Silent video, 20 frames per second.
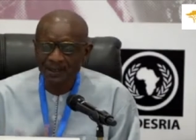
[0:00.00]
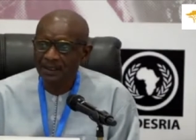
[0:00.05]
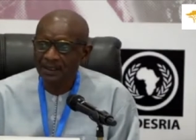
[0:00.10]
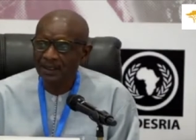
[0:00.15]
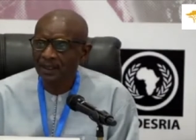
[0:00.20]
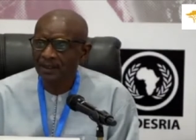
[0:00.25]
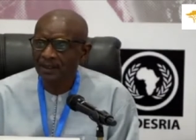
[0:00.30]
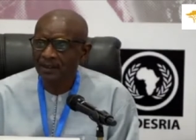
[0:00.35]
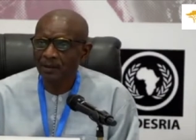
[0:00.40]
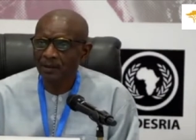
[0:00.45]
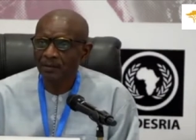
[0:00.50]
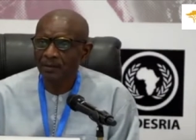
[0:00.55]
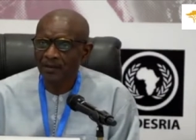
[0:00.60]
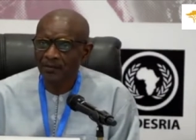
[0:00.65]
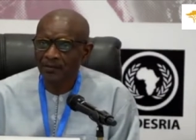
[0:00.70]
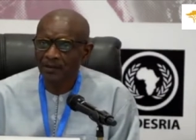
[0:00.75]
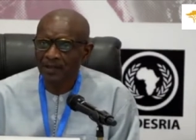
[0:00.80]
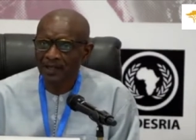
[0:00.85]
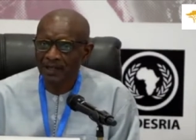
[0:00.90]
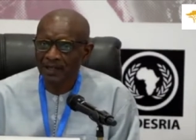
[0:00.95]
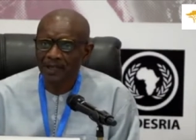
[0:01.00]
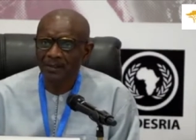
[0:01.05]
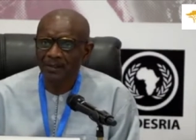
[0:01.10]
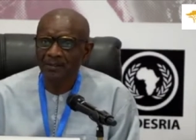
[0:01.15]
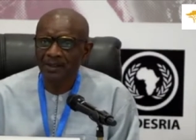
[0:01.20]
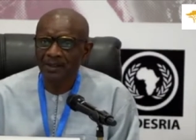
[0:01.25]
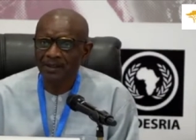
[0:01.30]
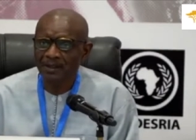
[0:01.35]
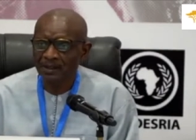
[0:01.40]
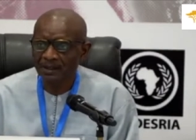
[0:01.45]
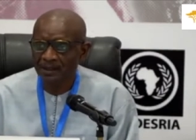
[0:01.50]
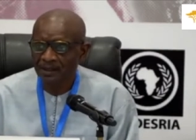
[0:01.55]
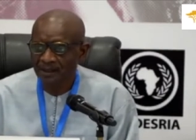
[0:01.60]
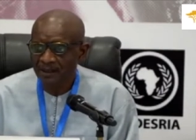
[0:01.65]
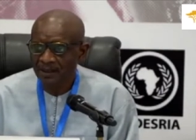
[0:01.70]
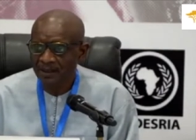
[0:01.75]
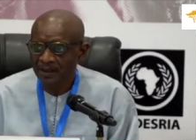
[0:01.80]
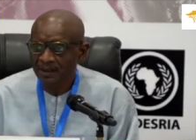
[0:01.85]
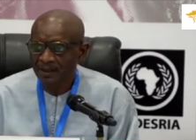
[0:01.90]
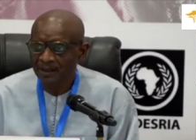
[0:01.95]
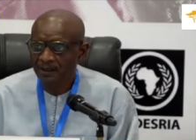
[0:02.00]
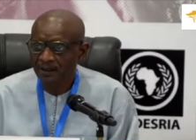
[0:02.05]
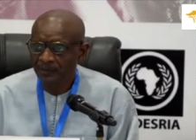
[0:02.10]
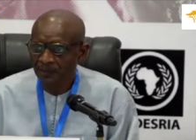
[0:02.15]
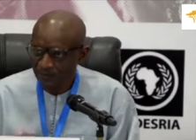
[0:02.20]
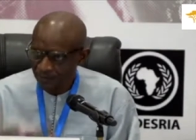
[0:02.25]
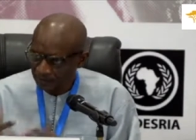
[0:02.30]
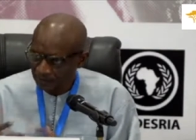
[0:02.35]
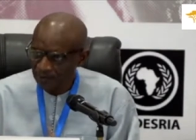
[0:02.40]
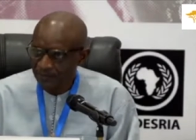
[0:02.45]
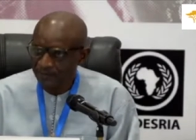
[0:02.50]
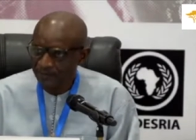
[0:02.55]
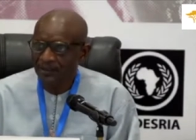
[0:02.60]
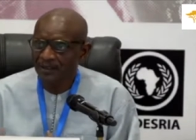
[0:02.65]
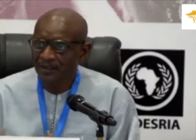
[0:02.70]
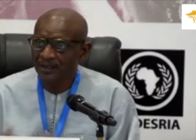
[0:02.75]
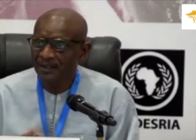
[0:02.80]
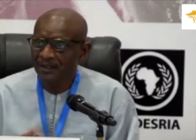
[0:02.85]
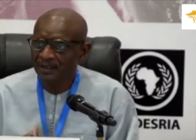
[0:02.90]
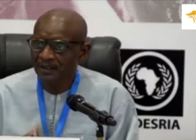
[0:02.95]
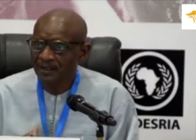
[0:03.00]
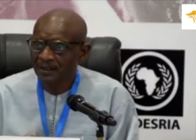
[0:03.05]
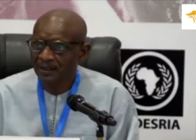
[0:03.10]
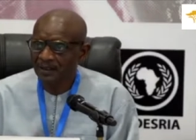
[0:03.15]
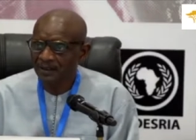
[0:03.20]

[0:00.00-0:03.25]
and a number of other libraries were found in this year.